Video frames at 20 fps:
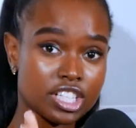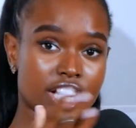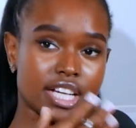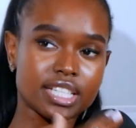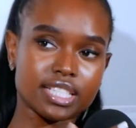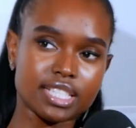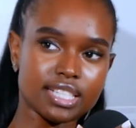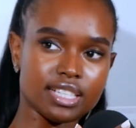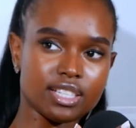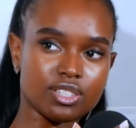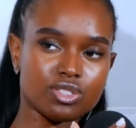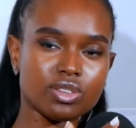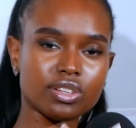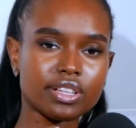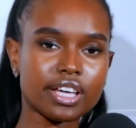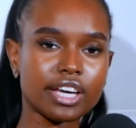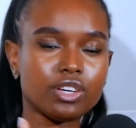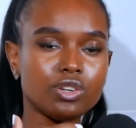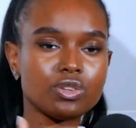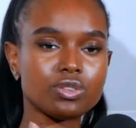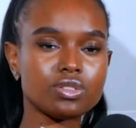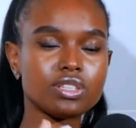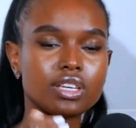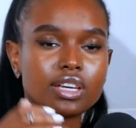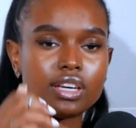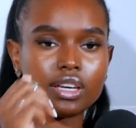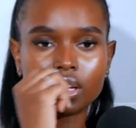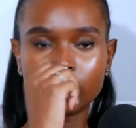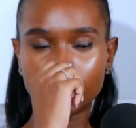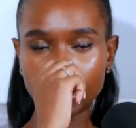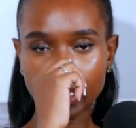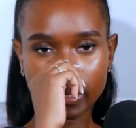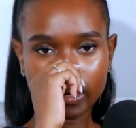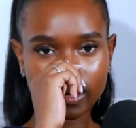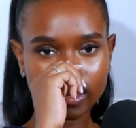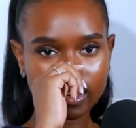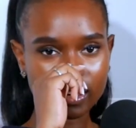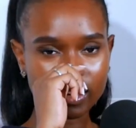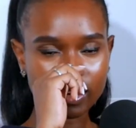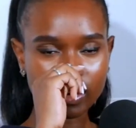Ashanti. So, like, you see
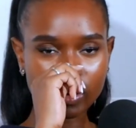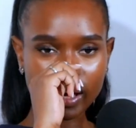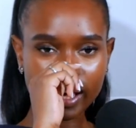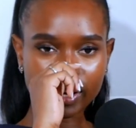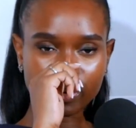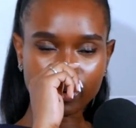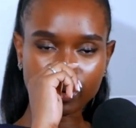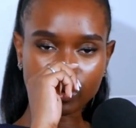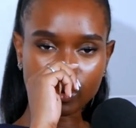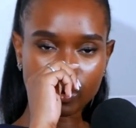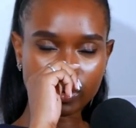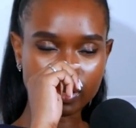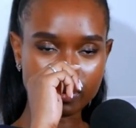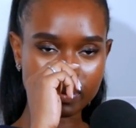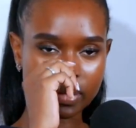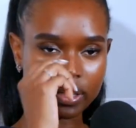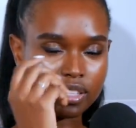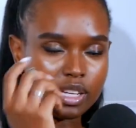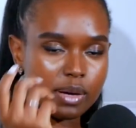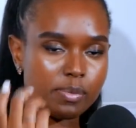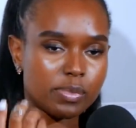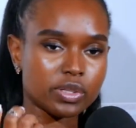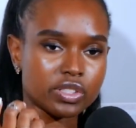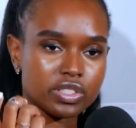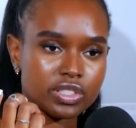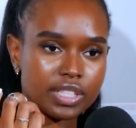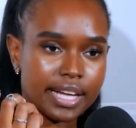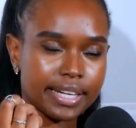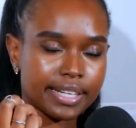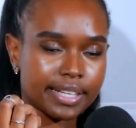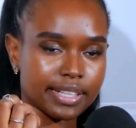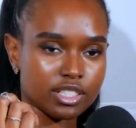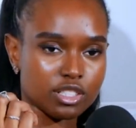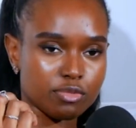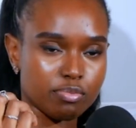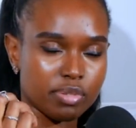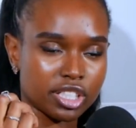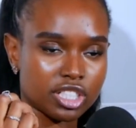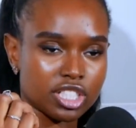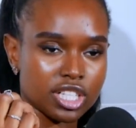I don't want to call them a double
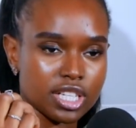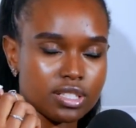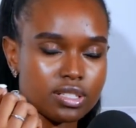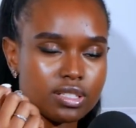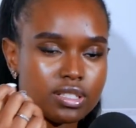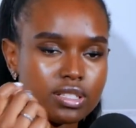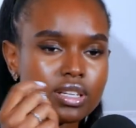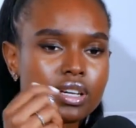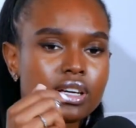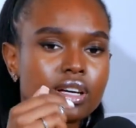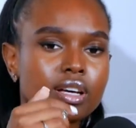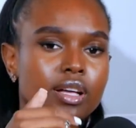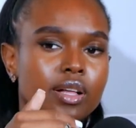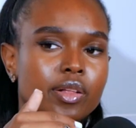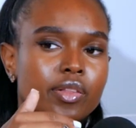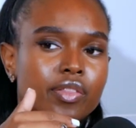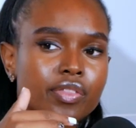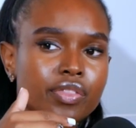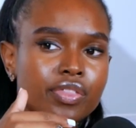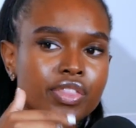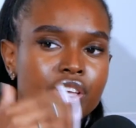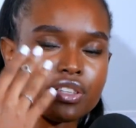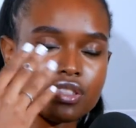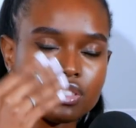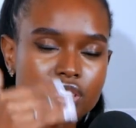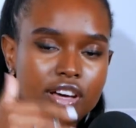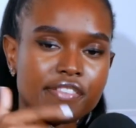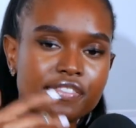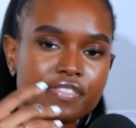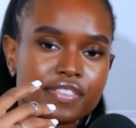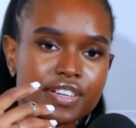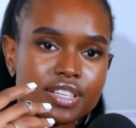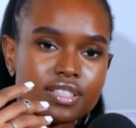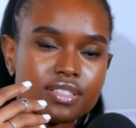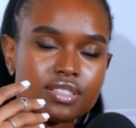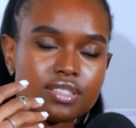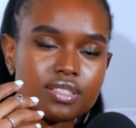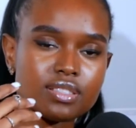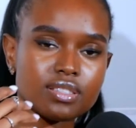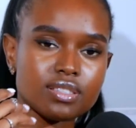standards, but just yeah. the
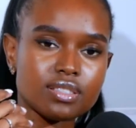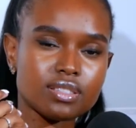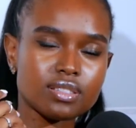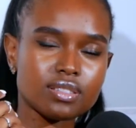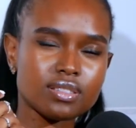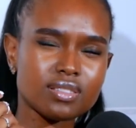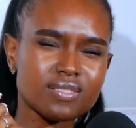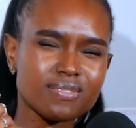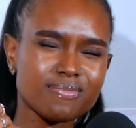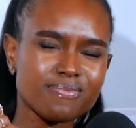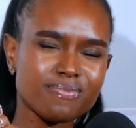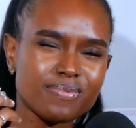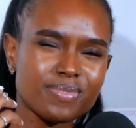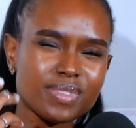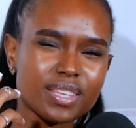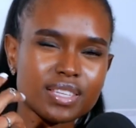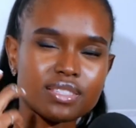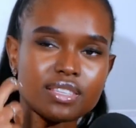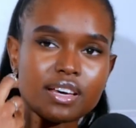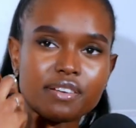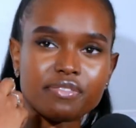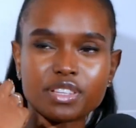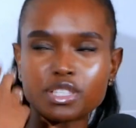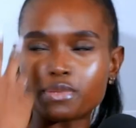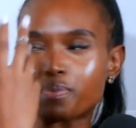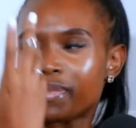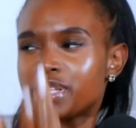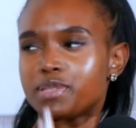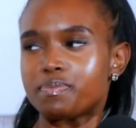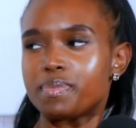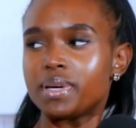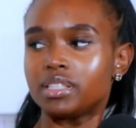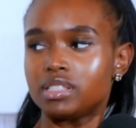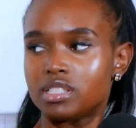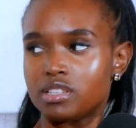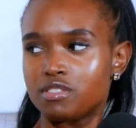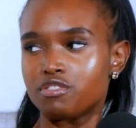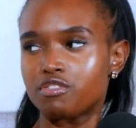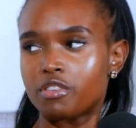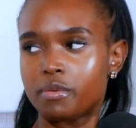surface I mean, the surface
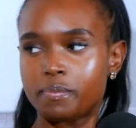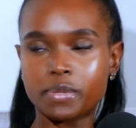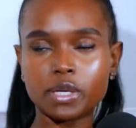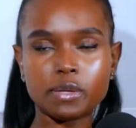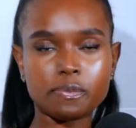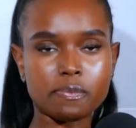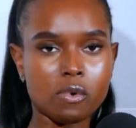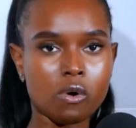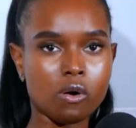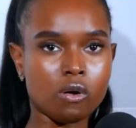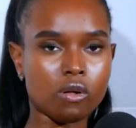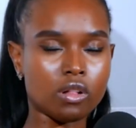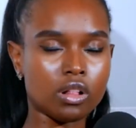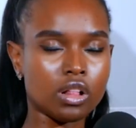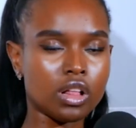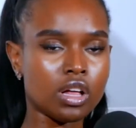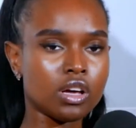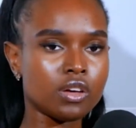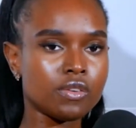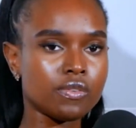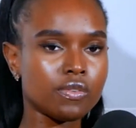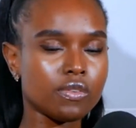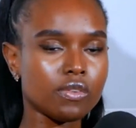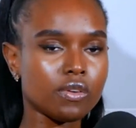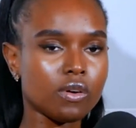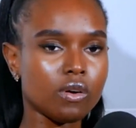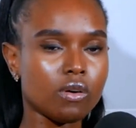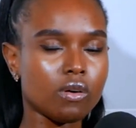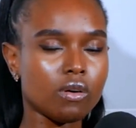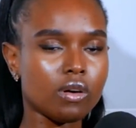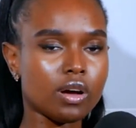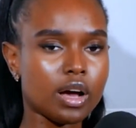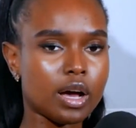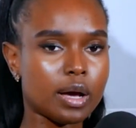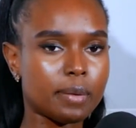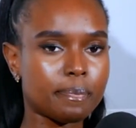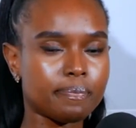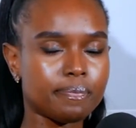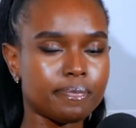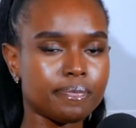perspectives from people. So
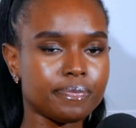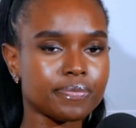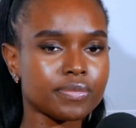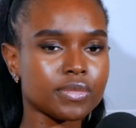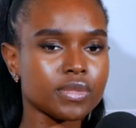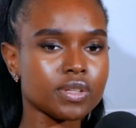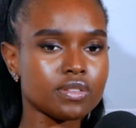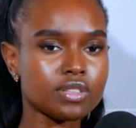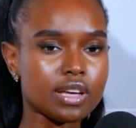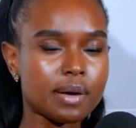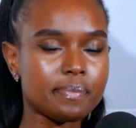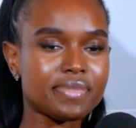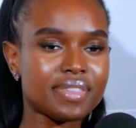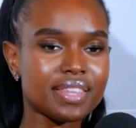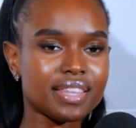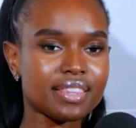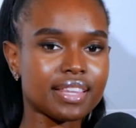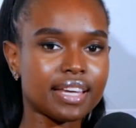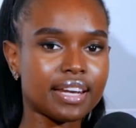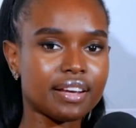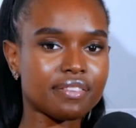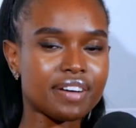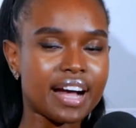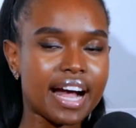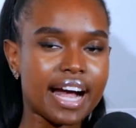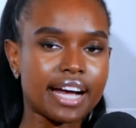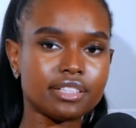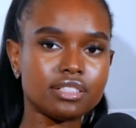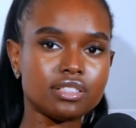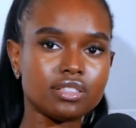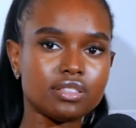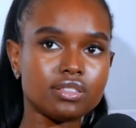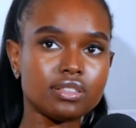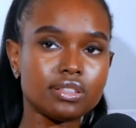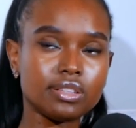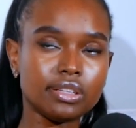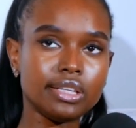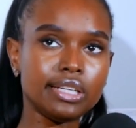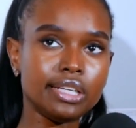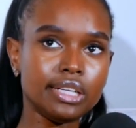um something that I've had
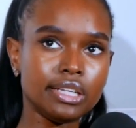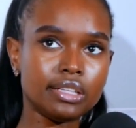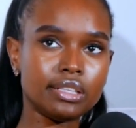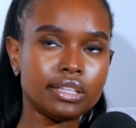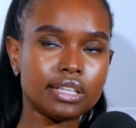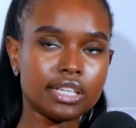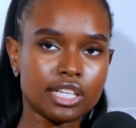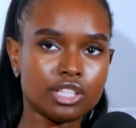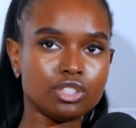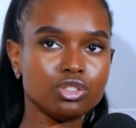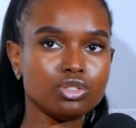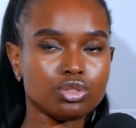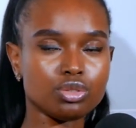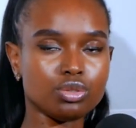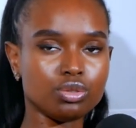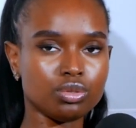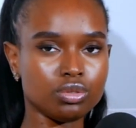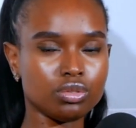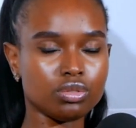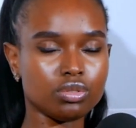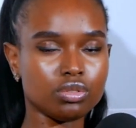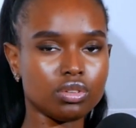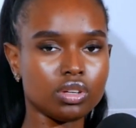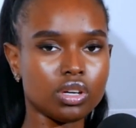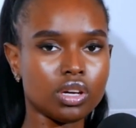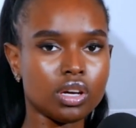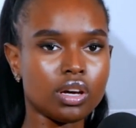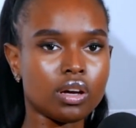to lean into